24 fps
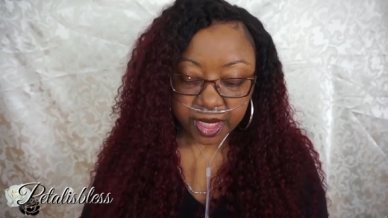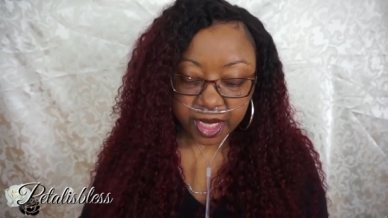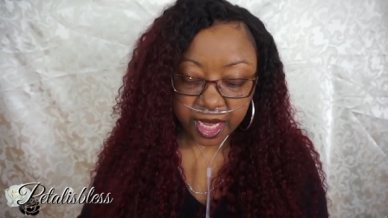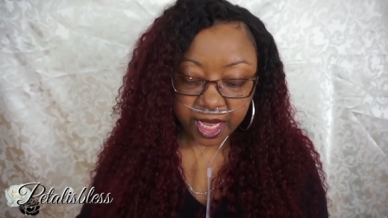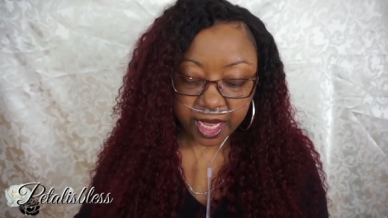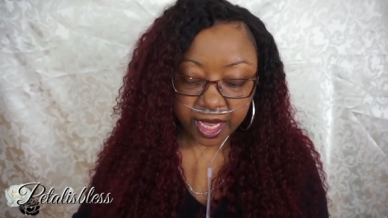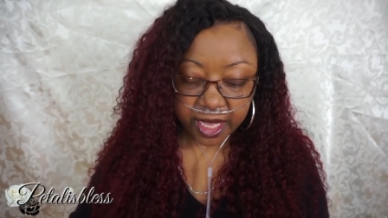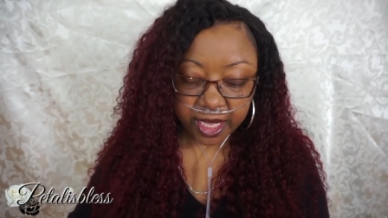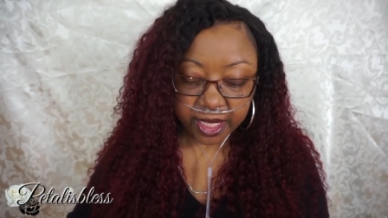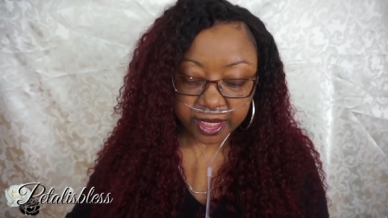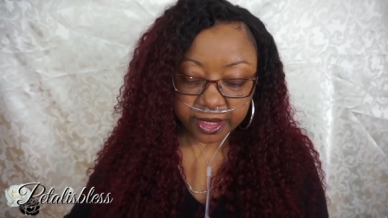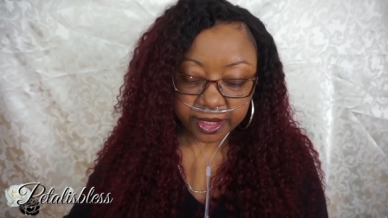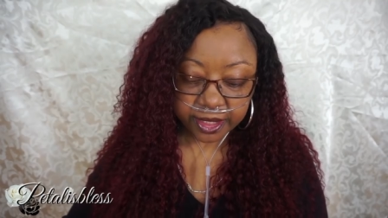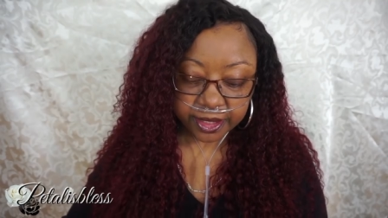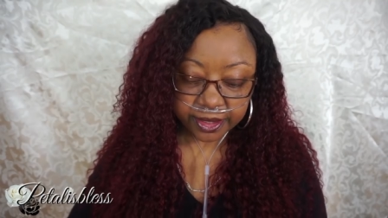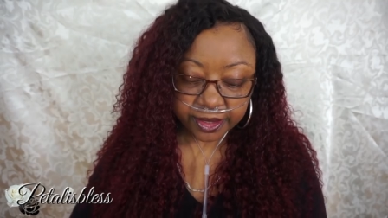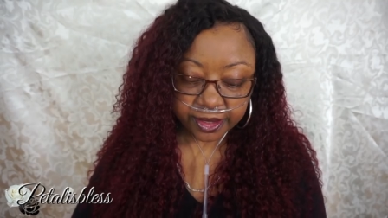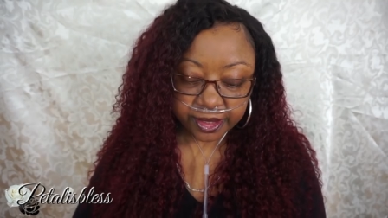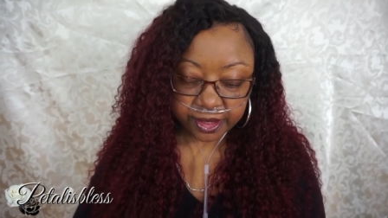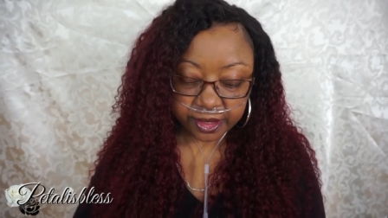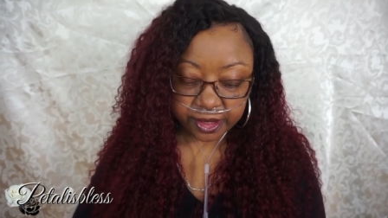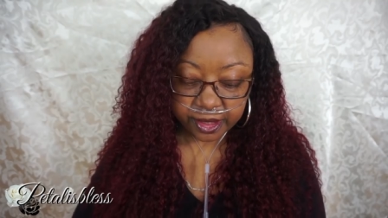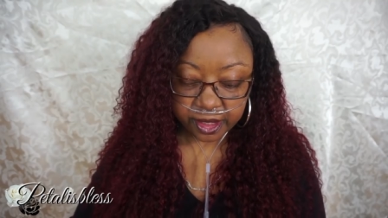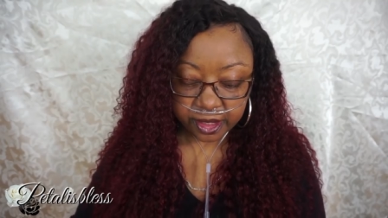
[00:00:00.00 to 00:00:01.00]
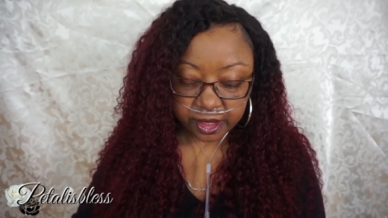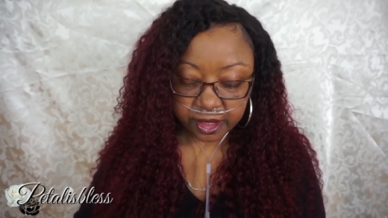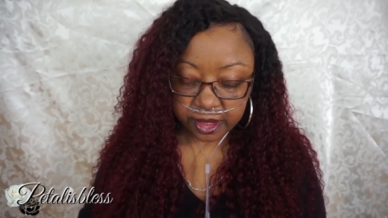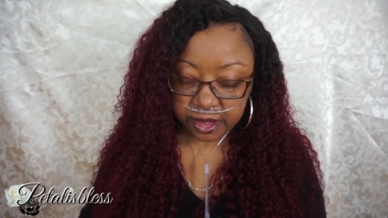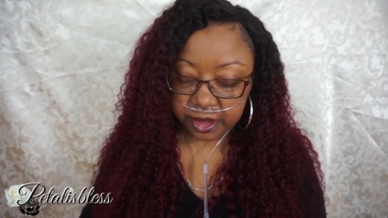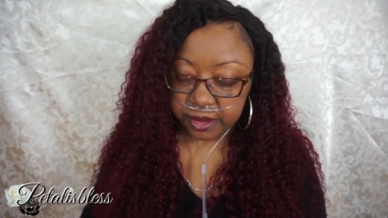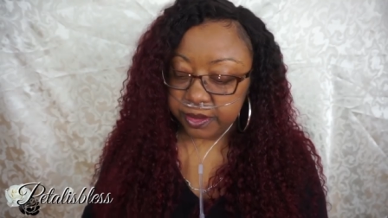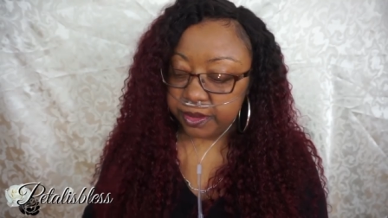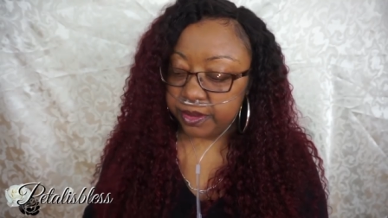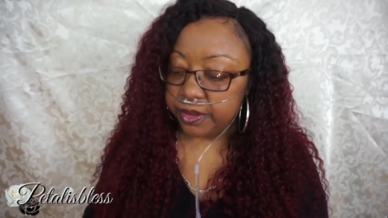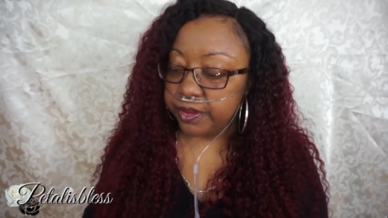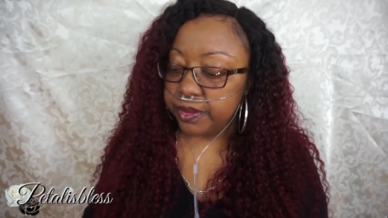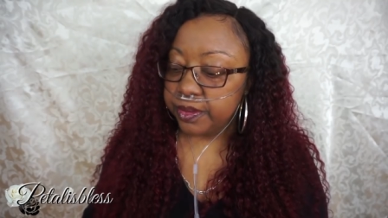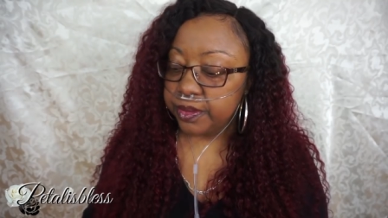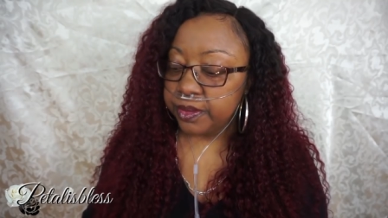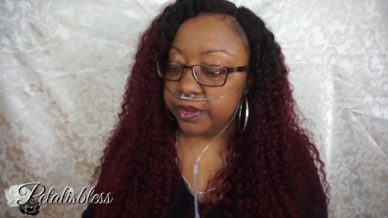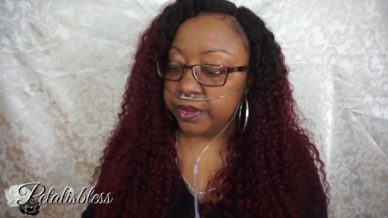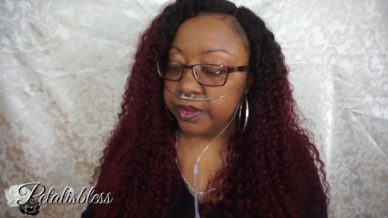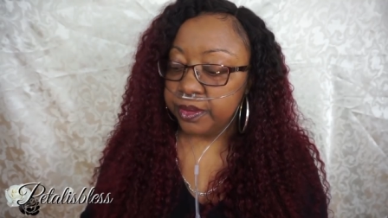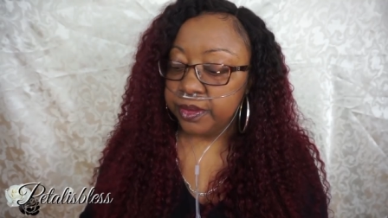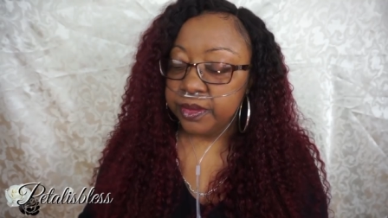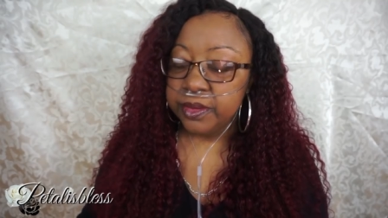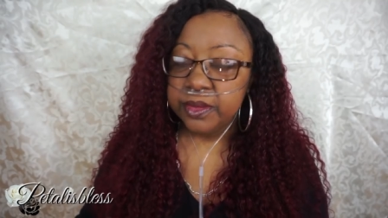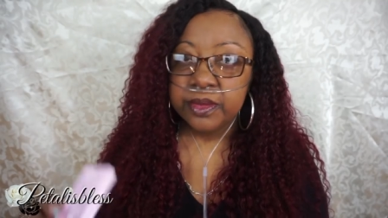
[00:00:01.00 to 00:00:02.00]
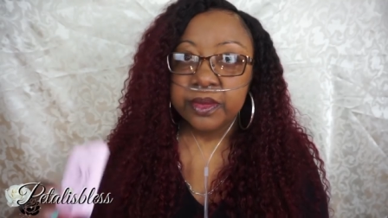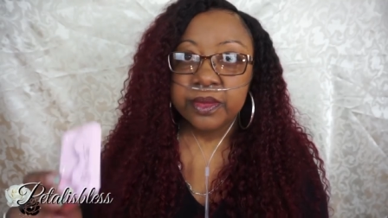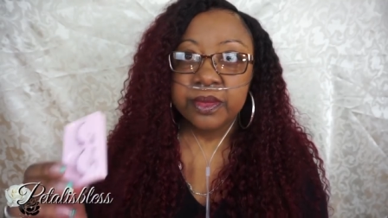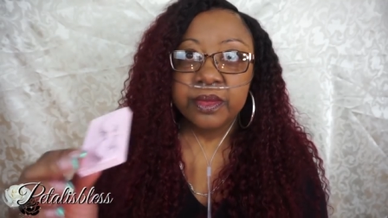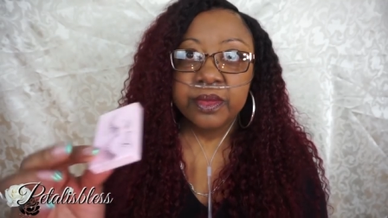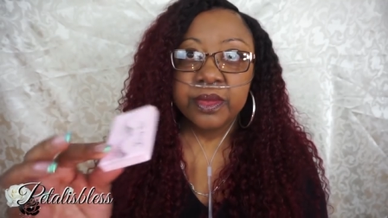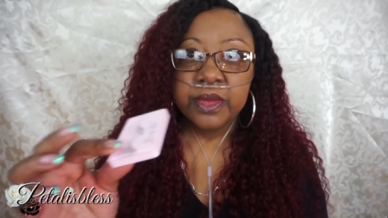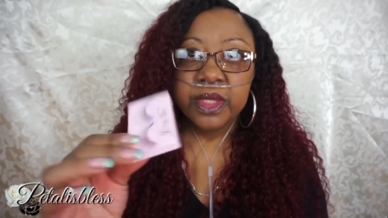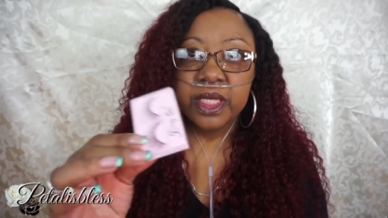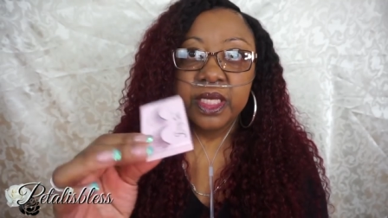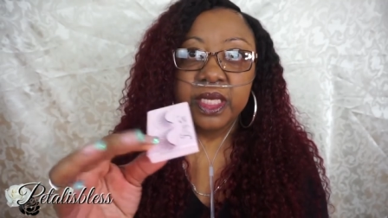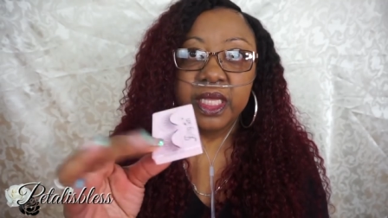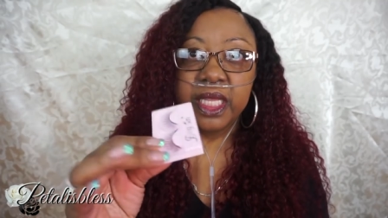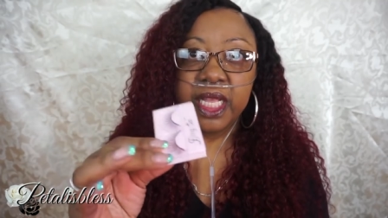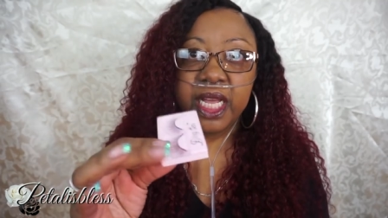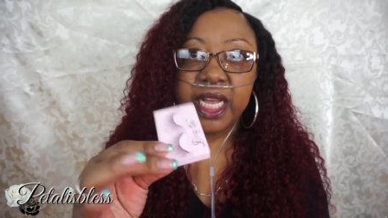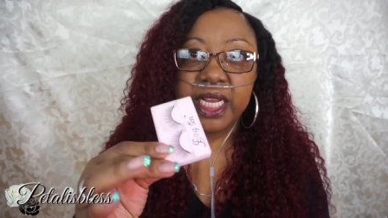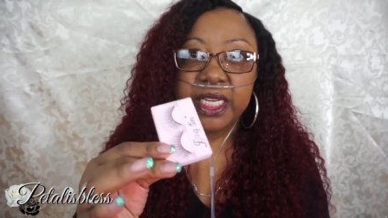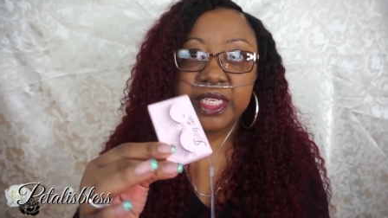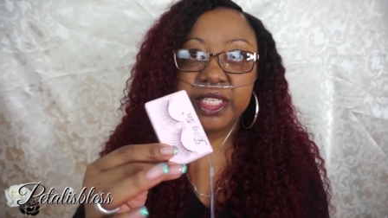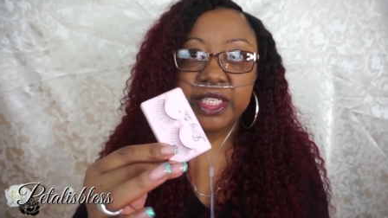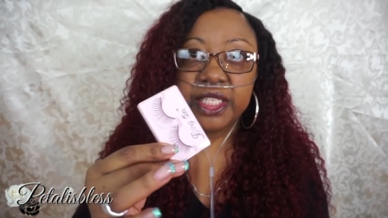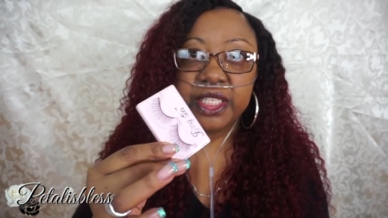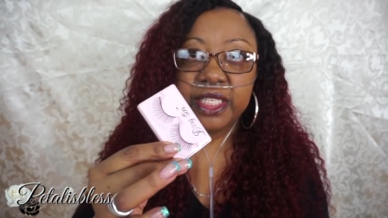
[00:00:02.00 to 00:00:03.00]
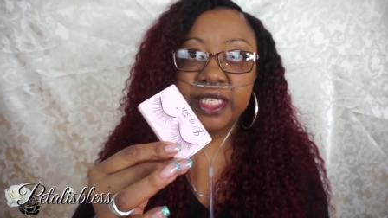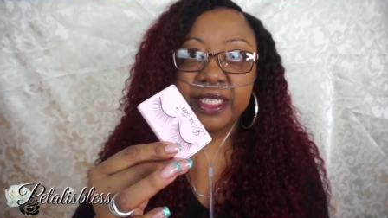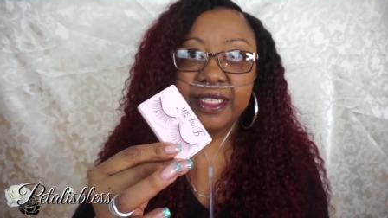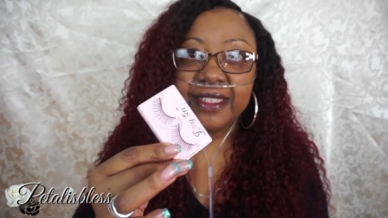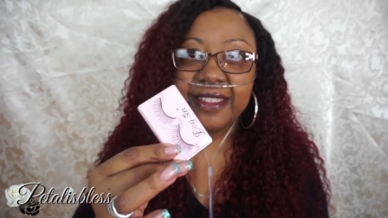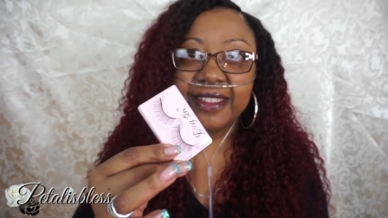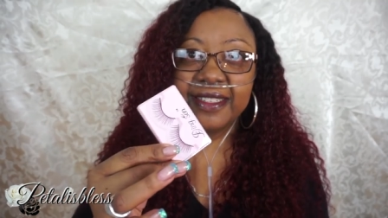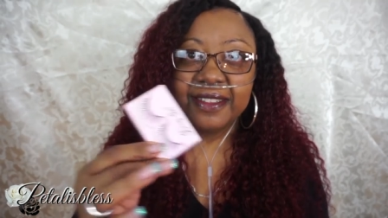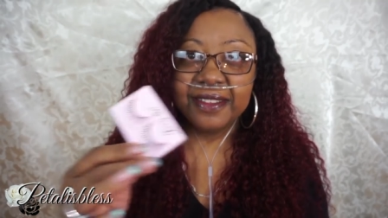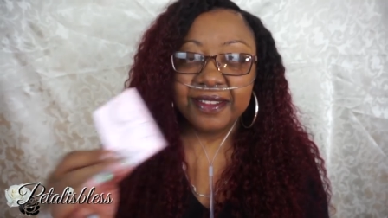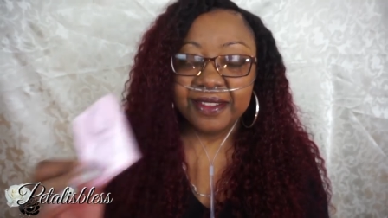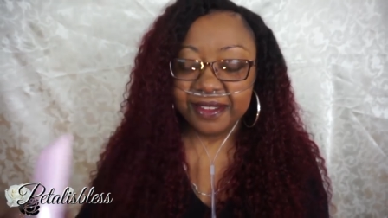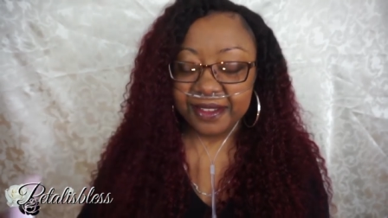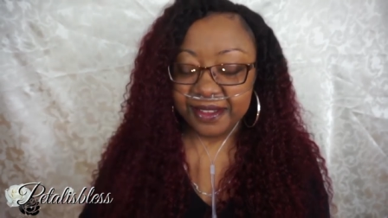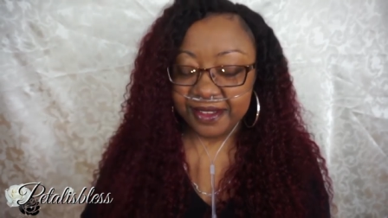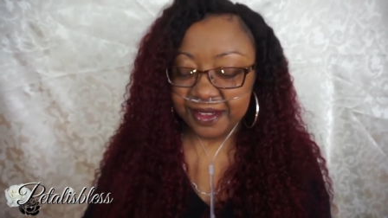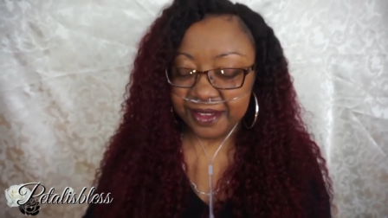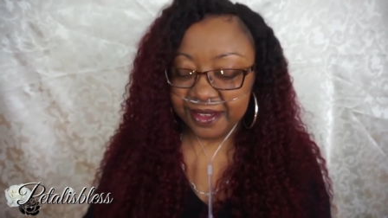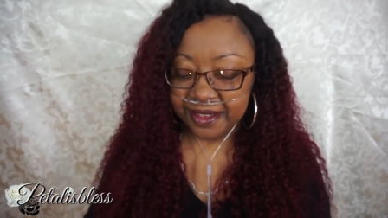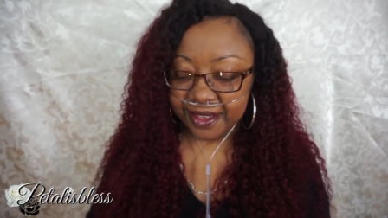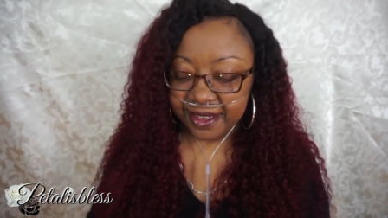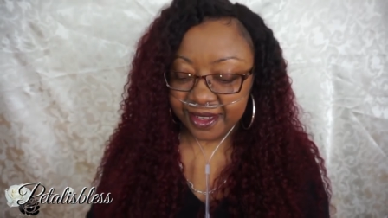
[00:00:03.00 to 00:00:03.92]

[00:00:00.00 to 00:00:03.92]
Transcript: and there's some lashes